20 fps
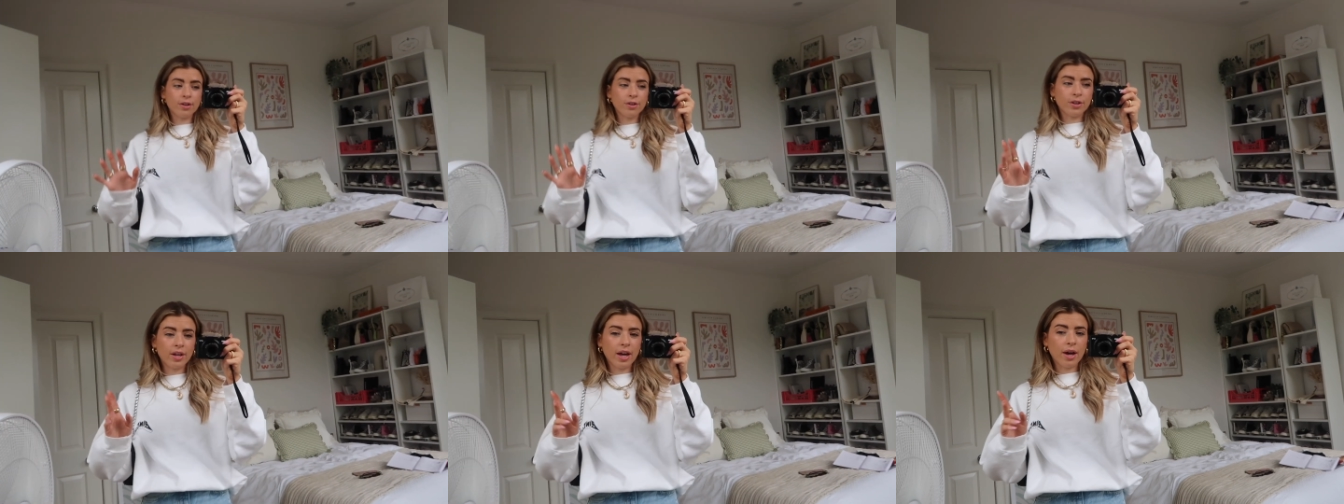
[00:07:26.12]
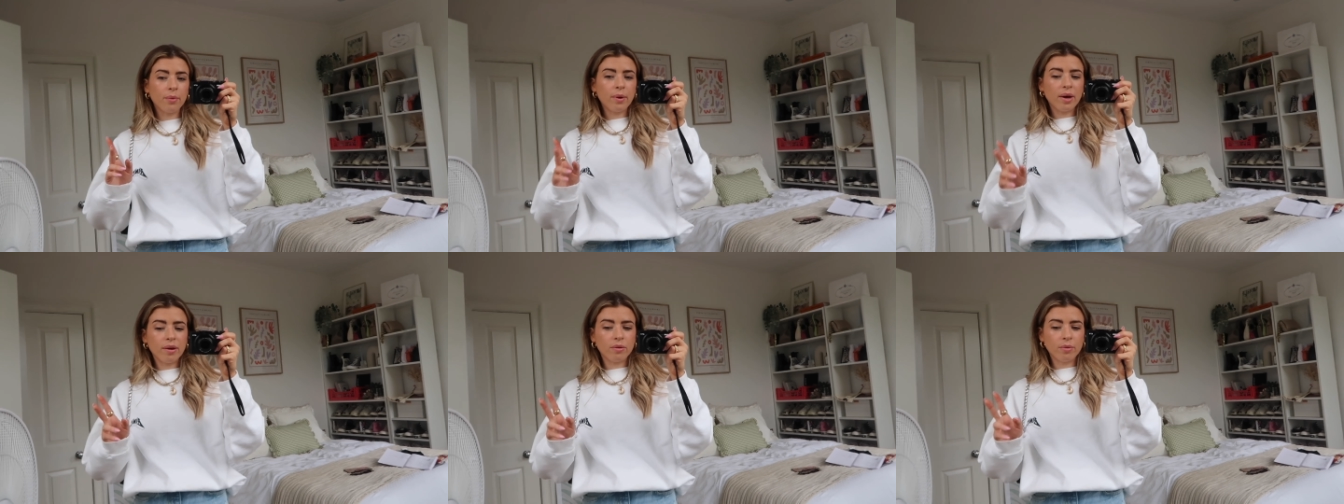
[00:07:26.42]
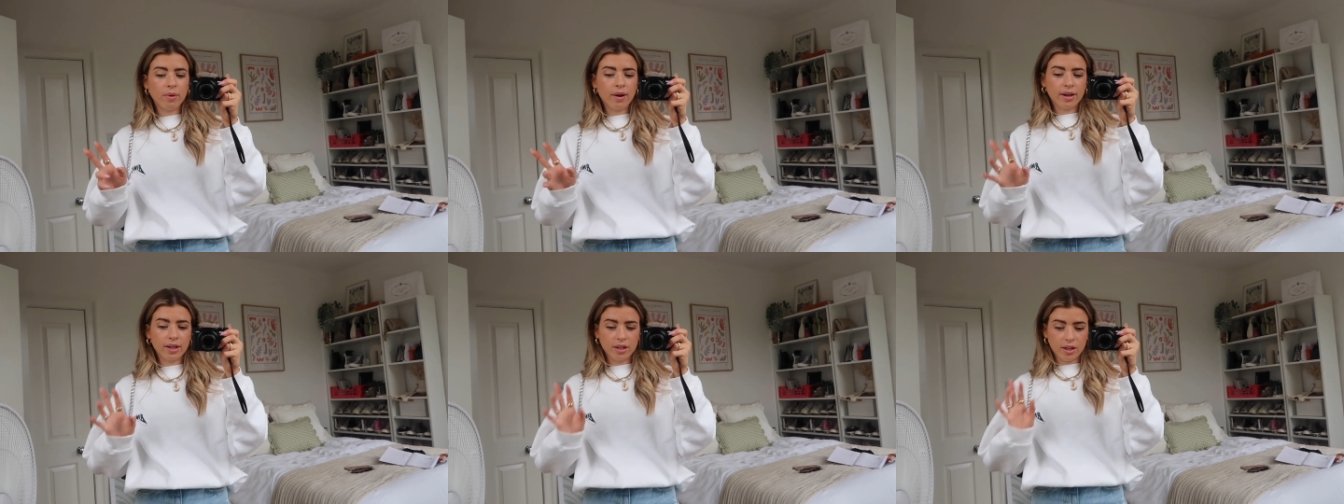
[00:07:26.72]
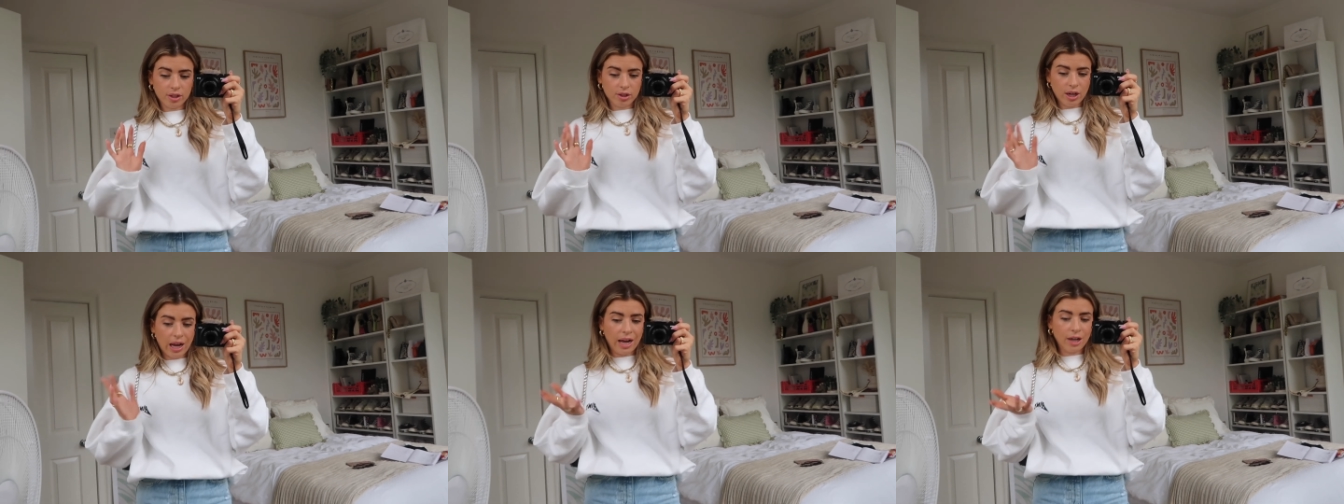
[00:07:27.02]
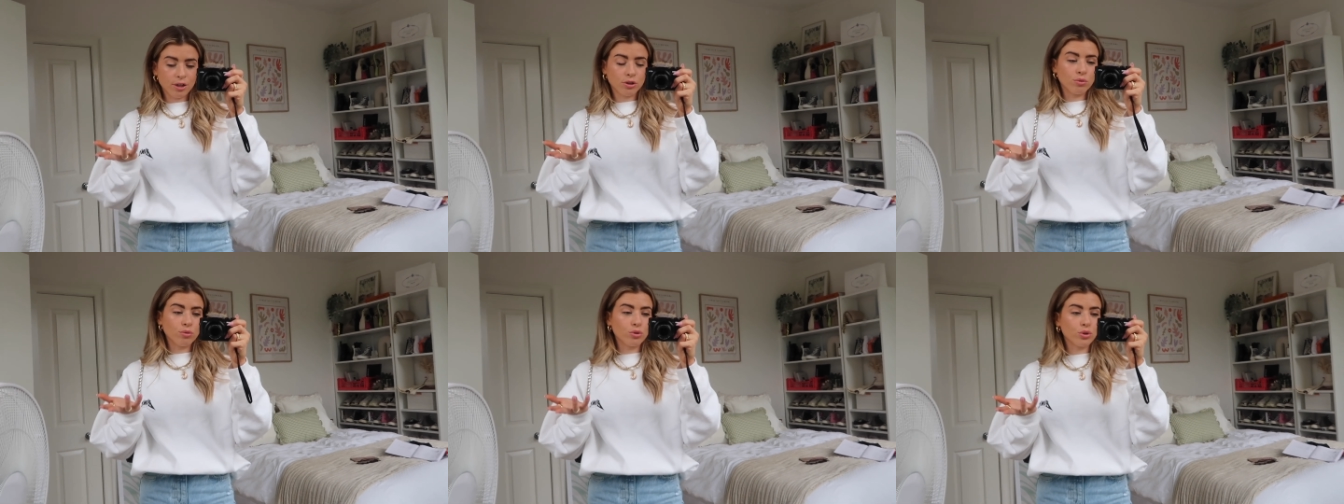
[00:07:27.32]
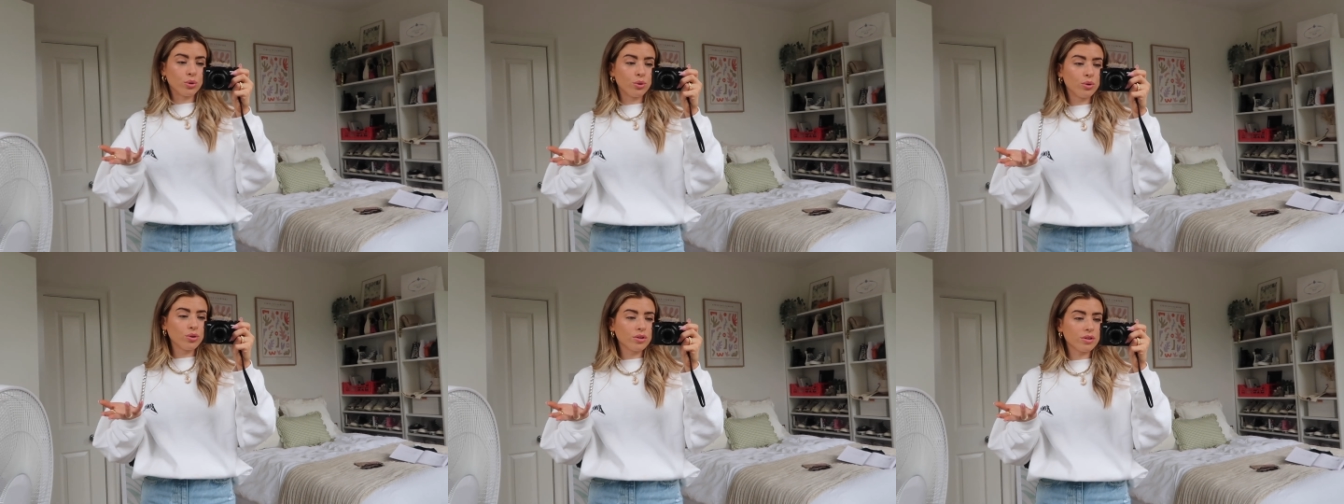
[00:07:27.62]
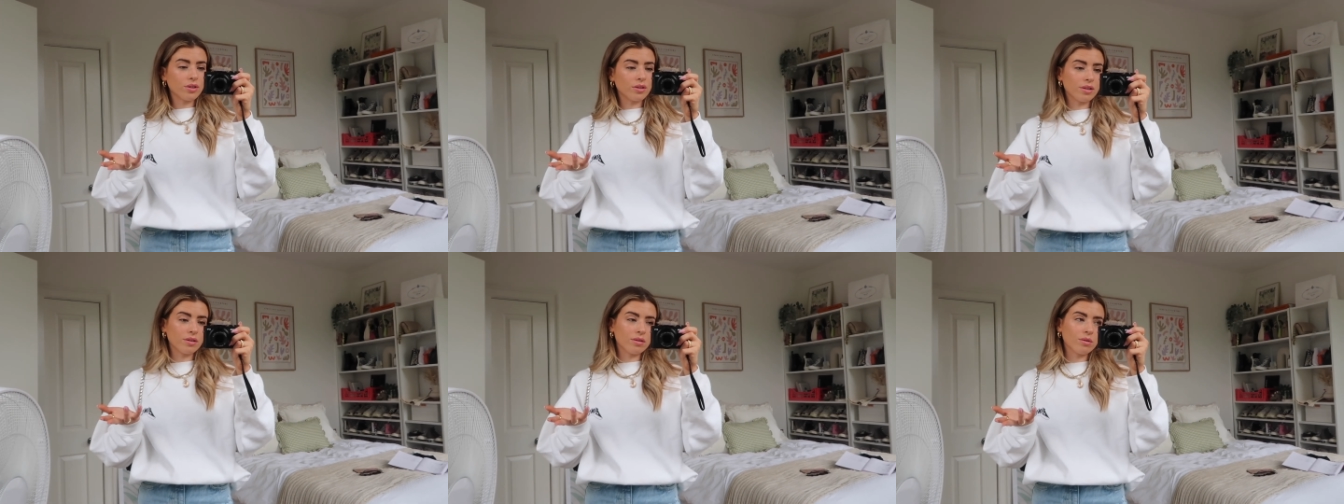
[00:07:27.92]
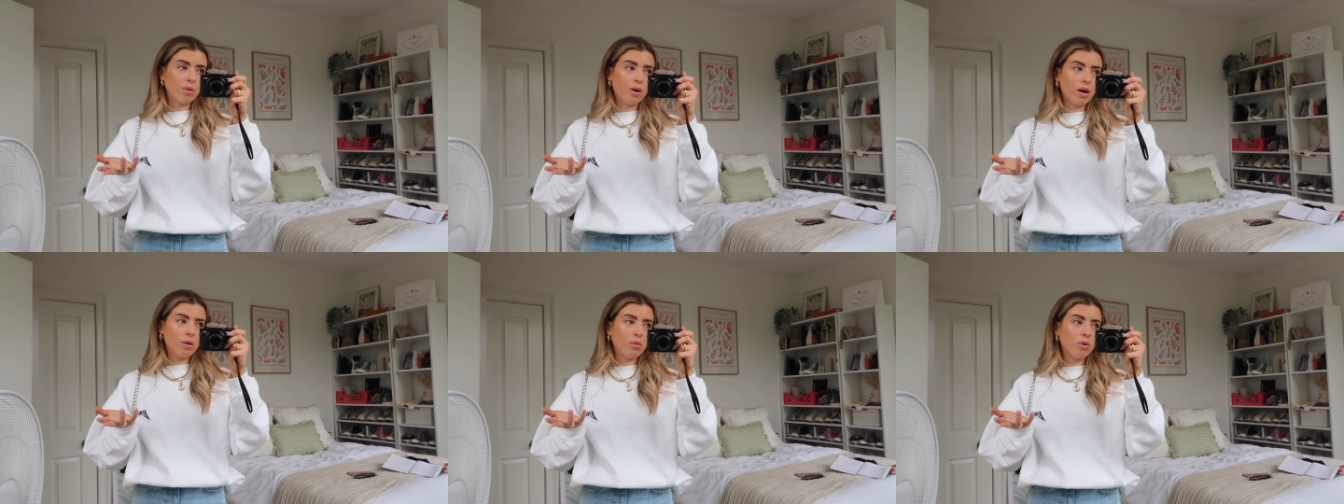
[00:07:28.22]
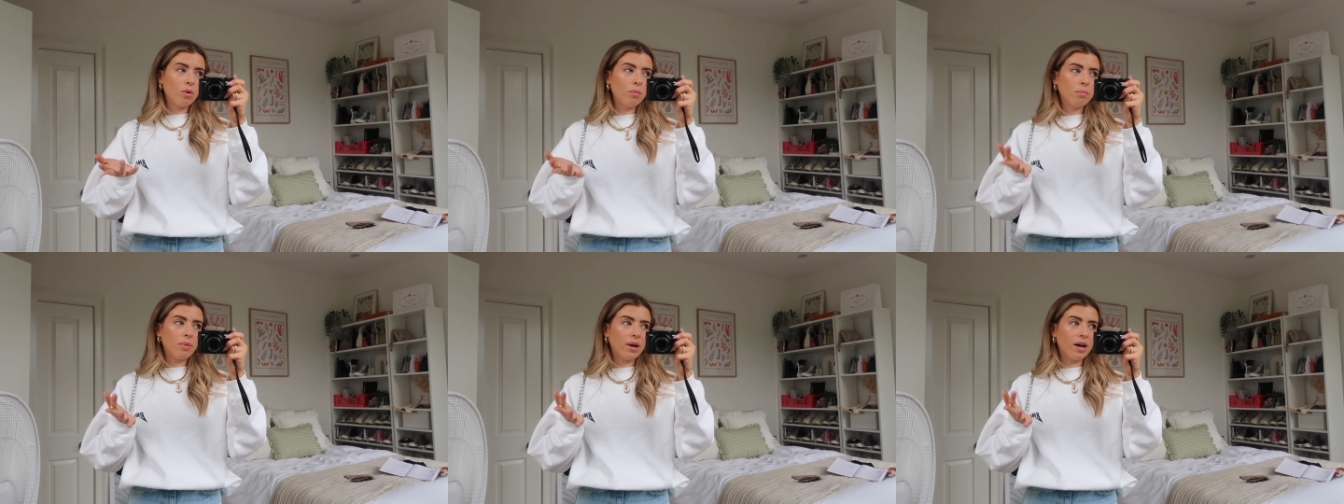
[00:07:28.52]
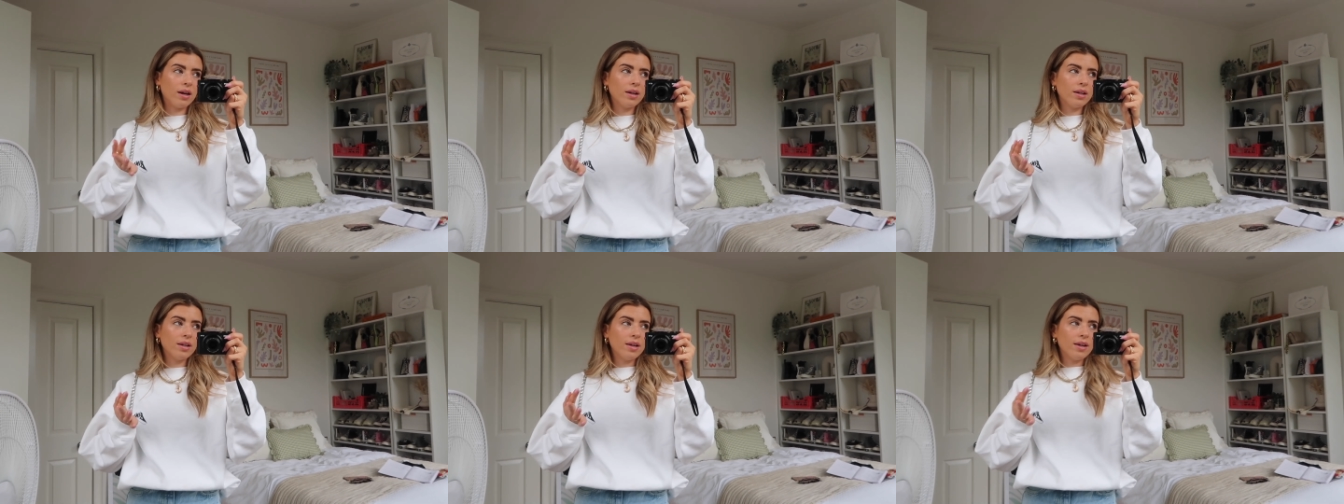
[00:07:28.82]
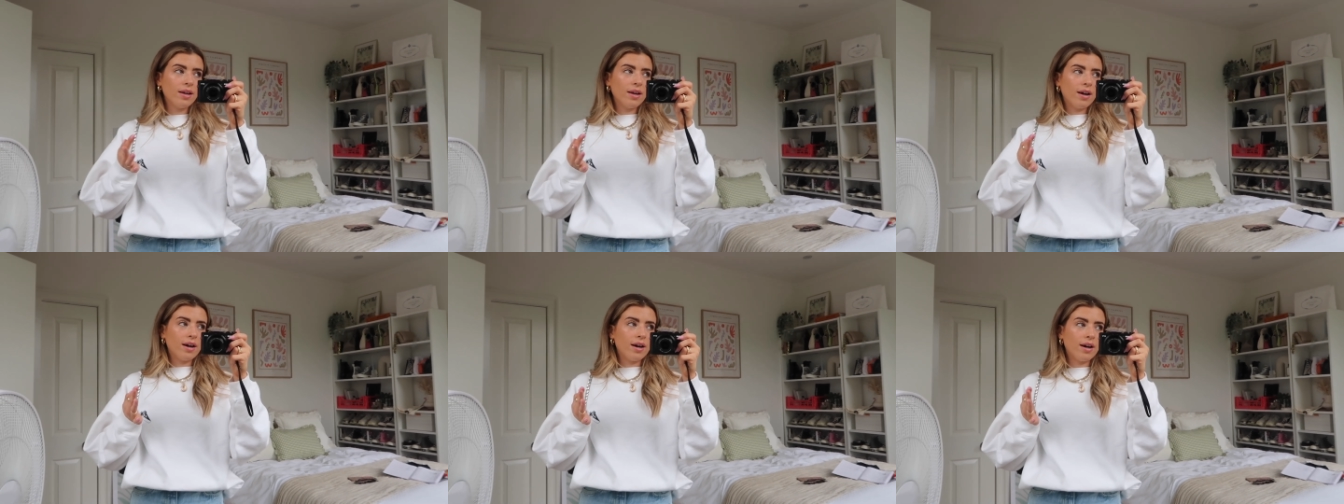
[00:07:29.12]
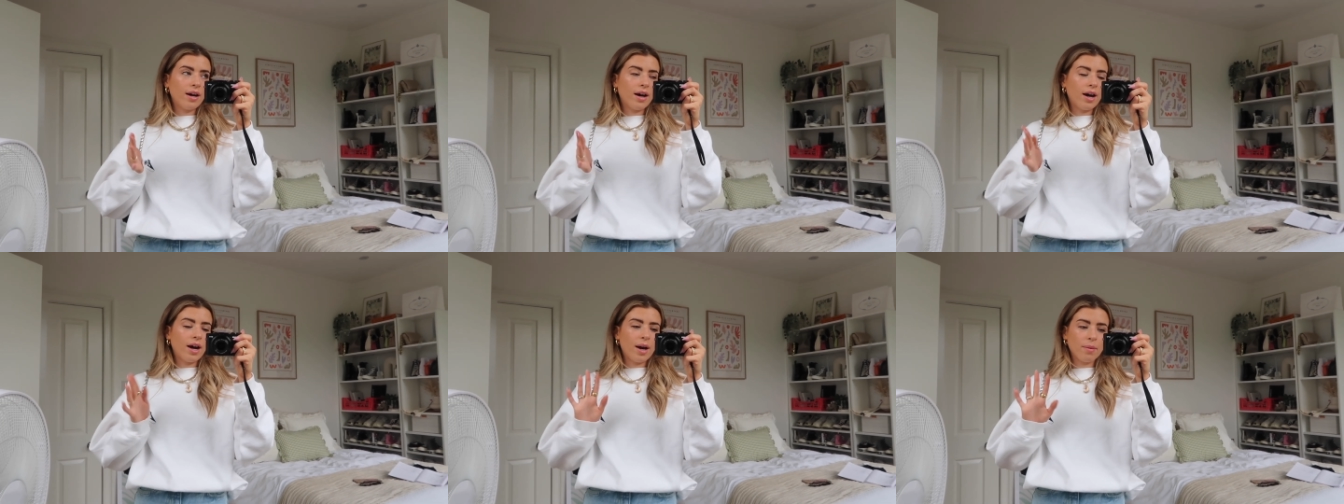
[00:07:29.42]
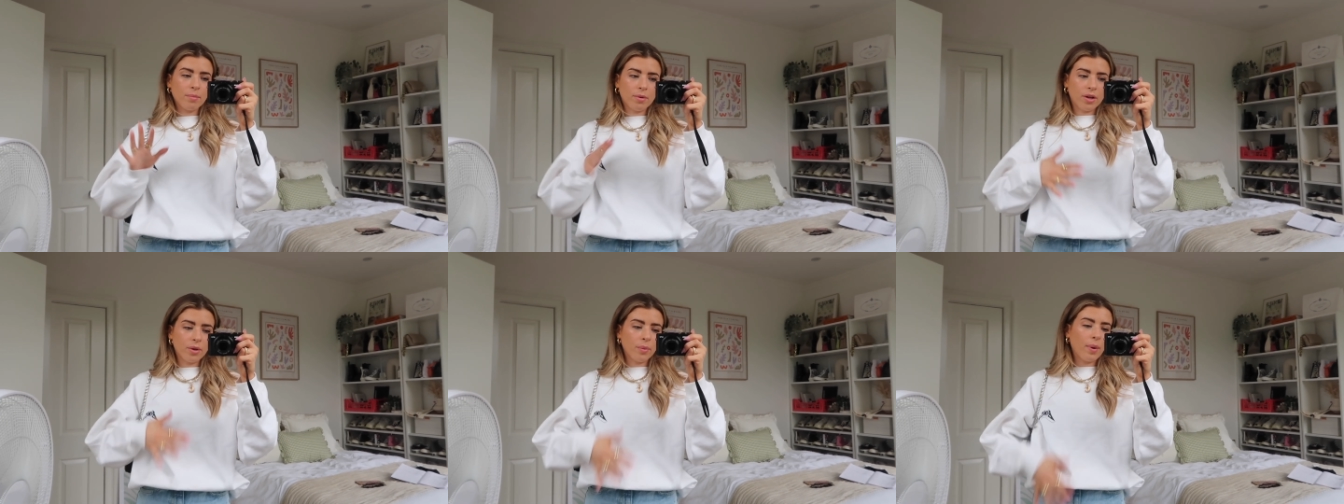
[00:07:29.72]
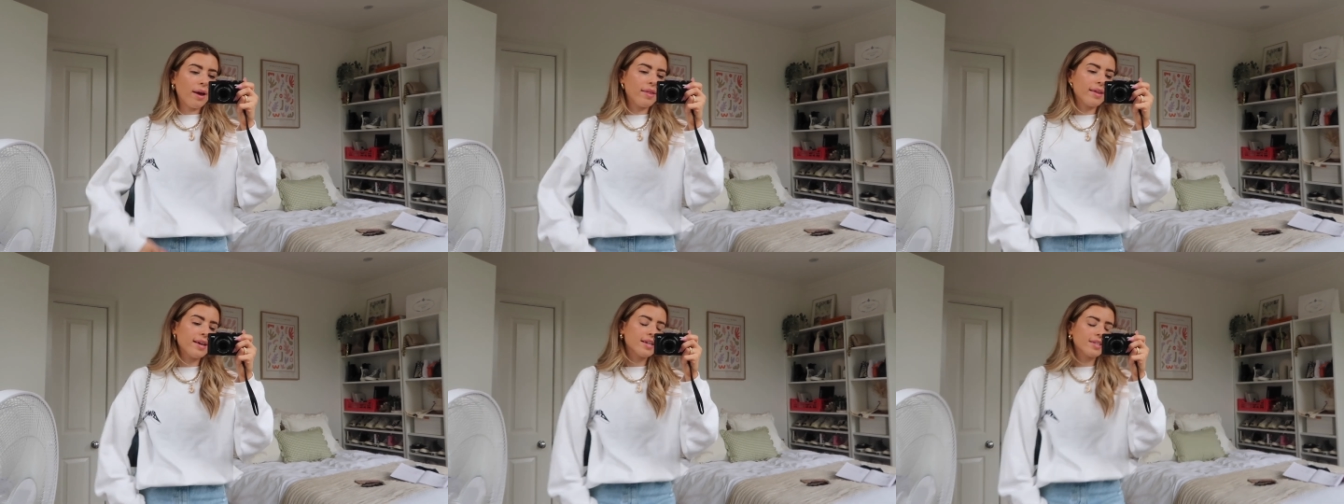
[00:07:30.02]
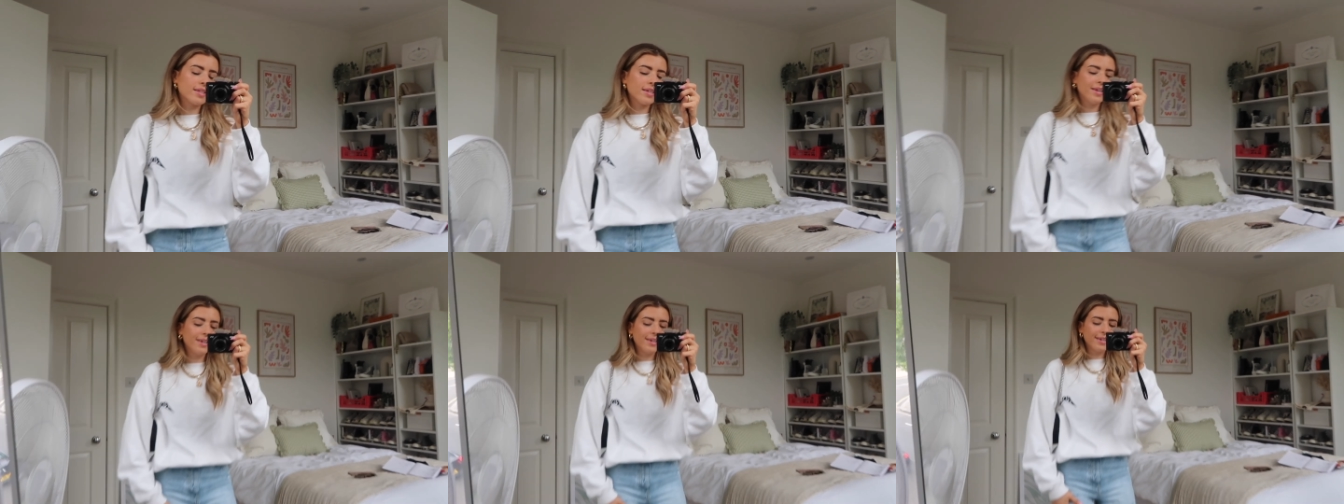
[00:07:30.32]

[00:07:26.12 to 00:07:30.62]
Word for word: could get away with wearing like actual shorts because it's quite warm, but I'm gonna wear these